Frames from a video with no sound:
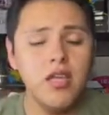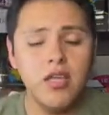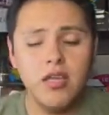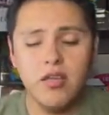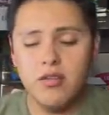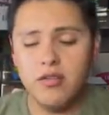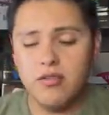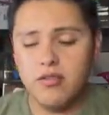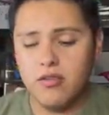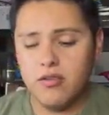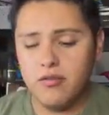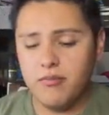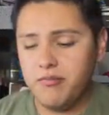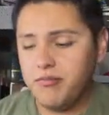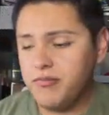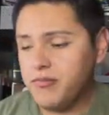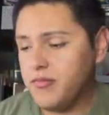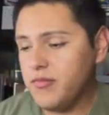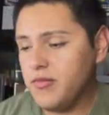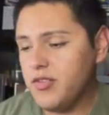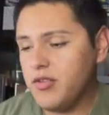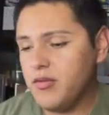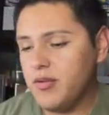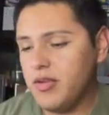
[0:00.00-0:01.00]
So
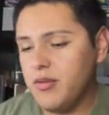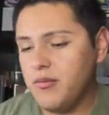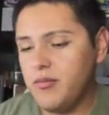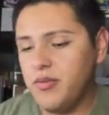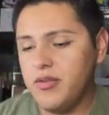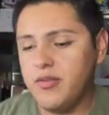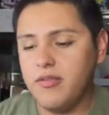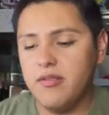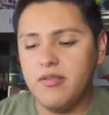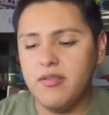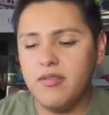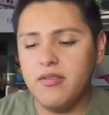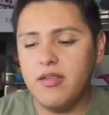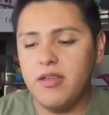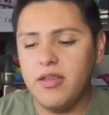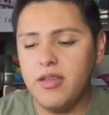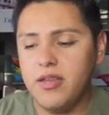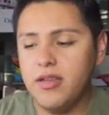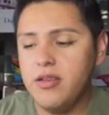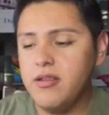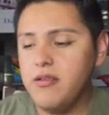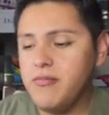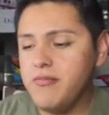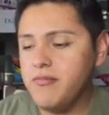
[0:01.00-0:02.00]
let's go ahead and put this
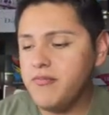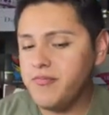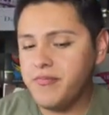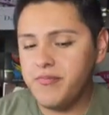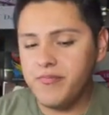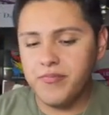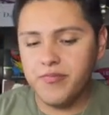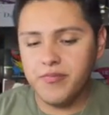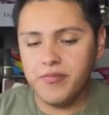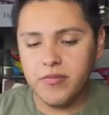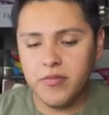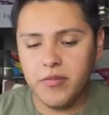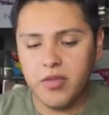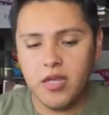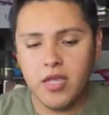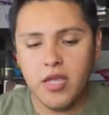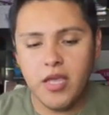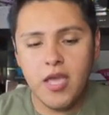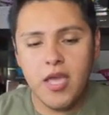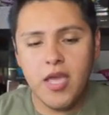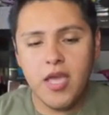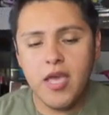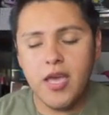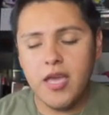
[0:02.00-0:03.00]
aside.
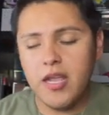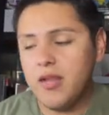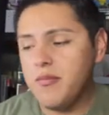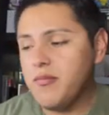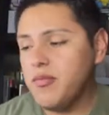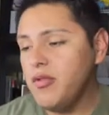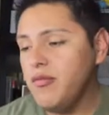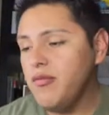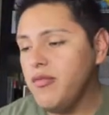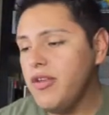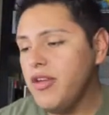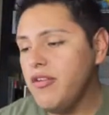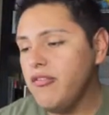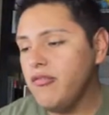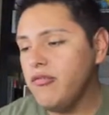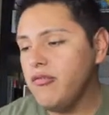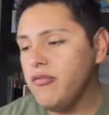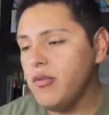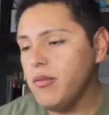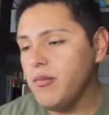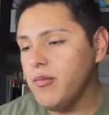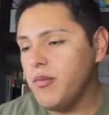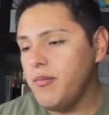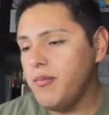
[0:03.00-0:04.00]
I believe we have
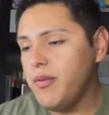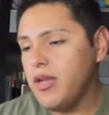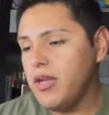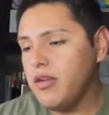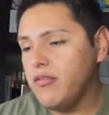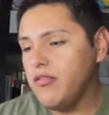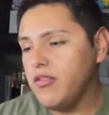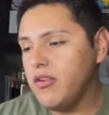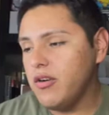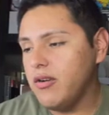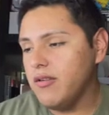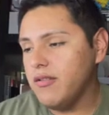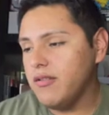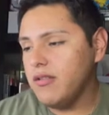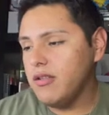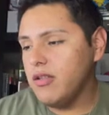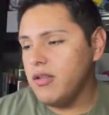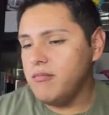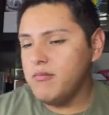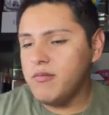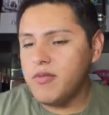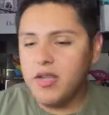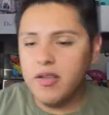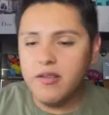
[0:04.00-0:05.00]
one more pack of cards.
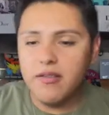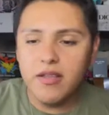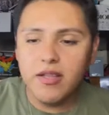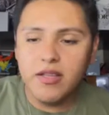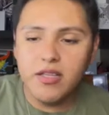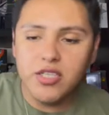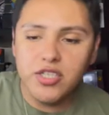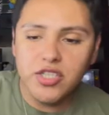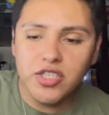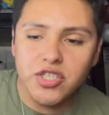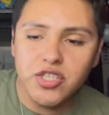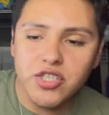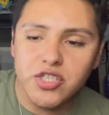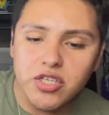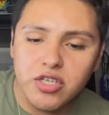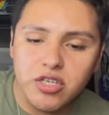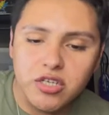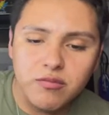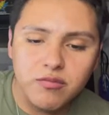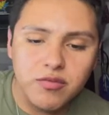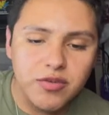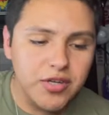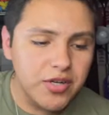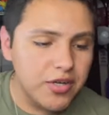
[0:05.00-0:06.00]
I'm not exactly sure.
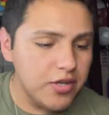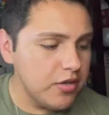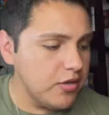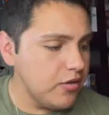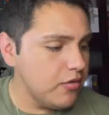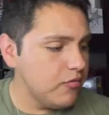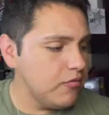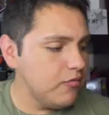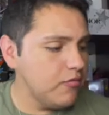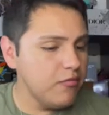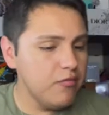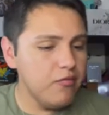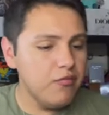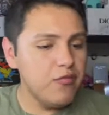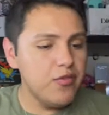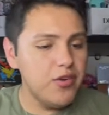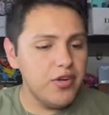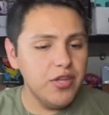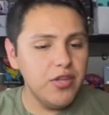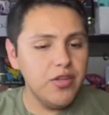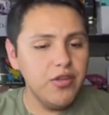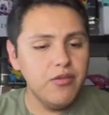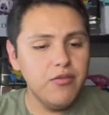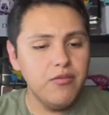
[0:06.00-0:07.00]
Where did it go? Where
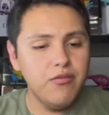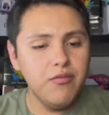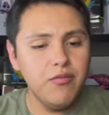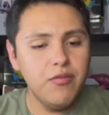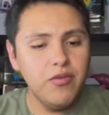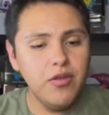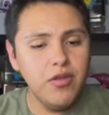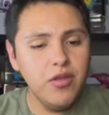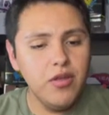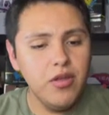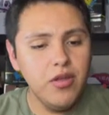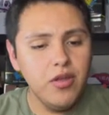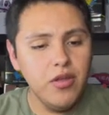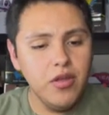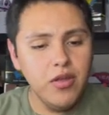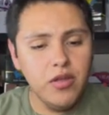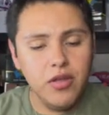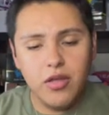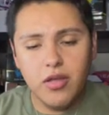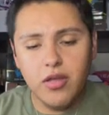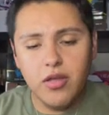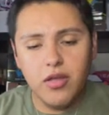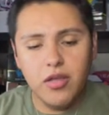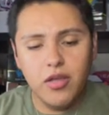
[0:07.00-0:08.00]
did it
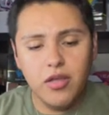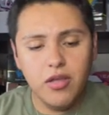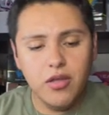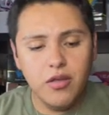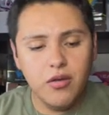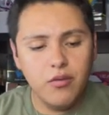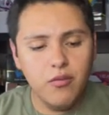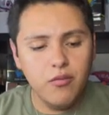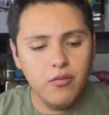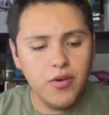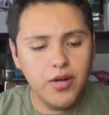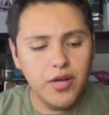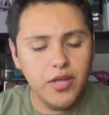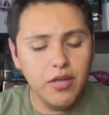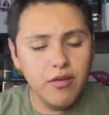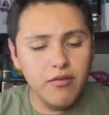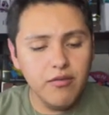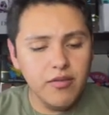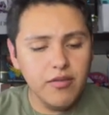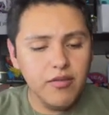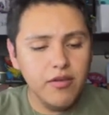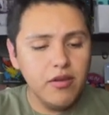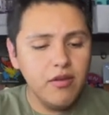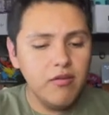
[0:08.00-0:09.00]
go? Uh, oh, where did it go,
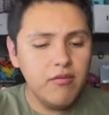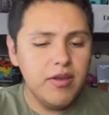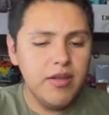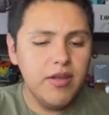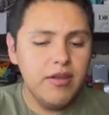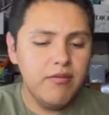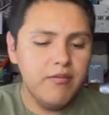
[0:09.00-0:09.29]
sir? Right here.